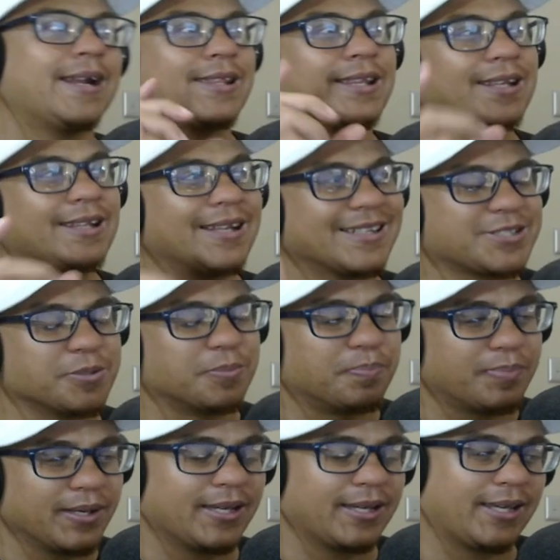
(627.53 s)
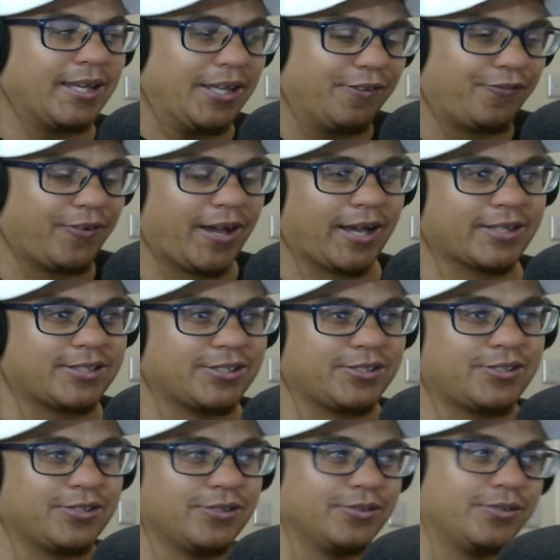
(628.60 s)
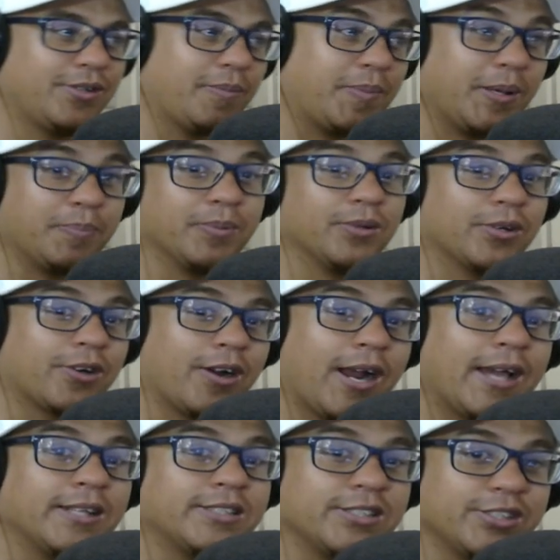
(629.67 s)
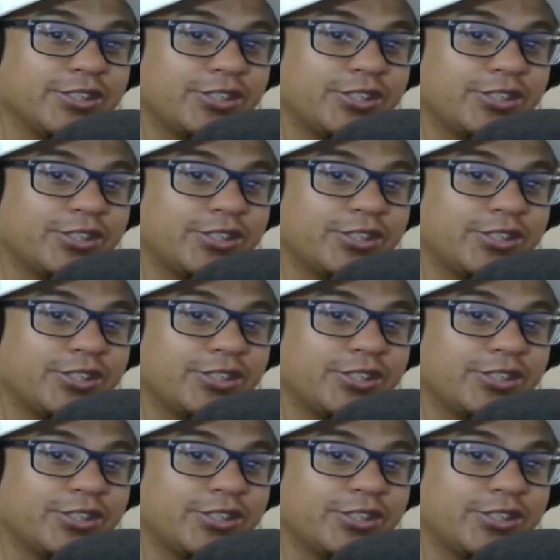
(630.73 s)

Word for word: I think that's a big key factor to the people who created the